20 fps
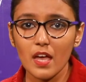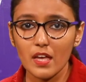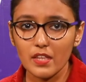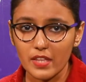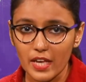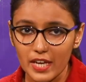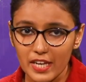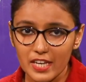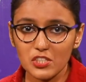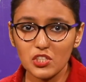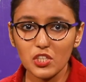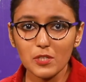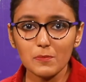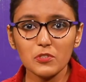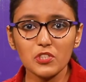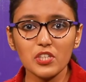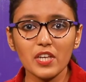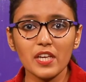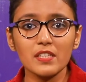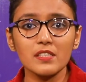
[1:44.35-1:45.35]
The
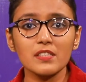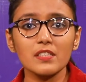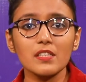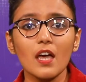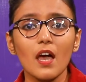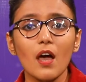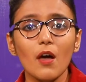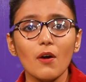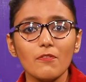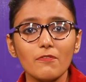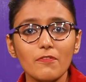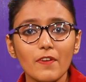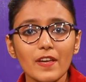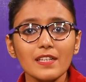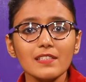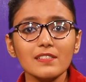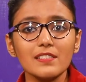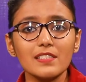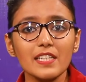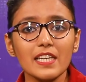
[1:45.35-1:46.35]
Egyptians
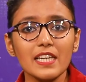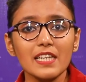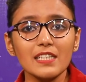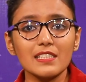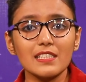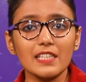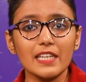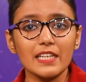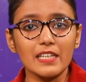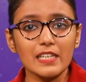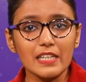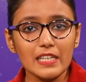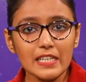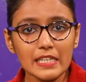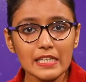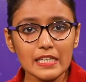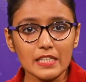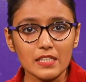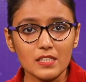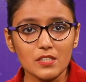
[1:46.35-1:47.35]
filled seeds in
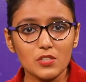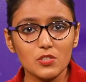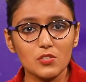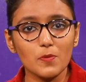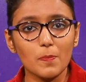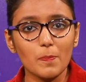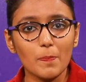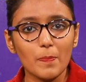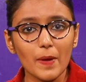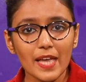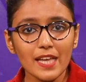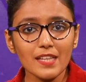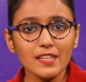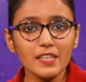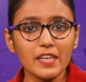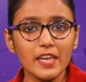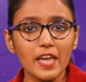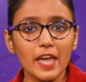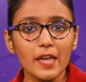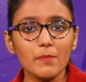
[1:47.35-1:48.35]
linen to play the
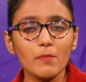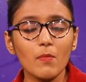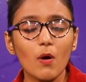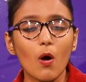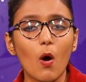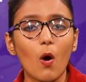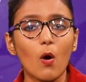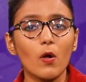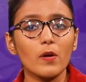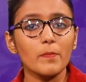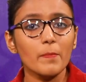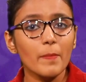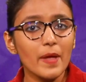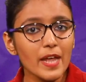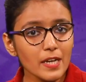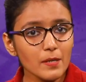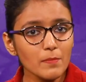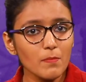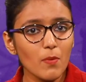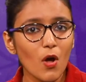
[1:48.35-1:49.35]
game or
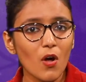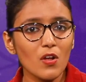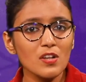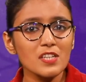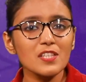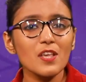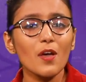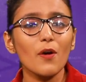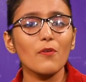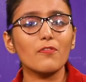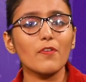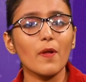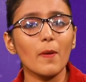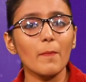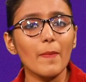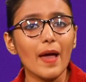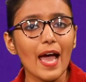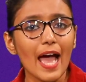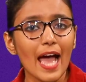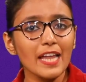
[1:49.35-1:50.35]
made balls
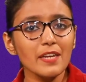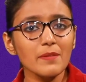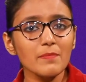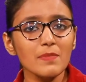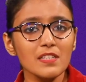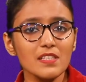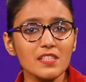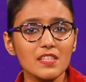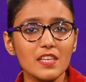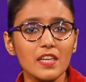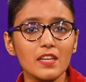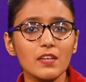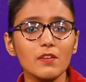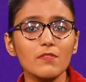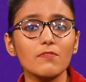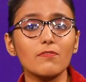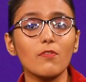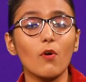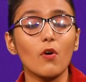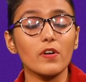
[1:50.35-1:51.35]
from animal skin
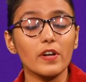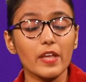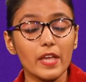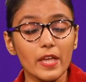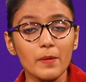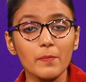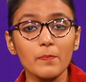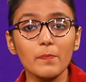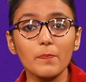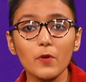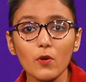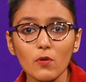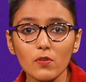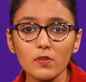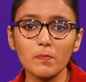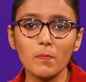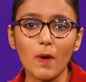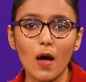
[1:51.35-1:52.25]
for improved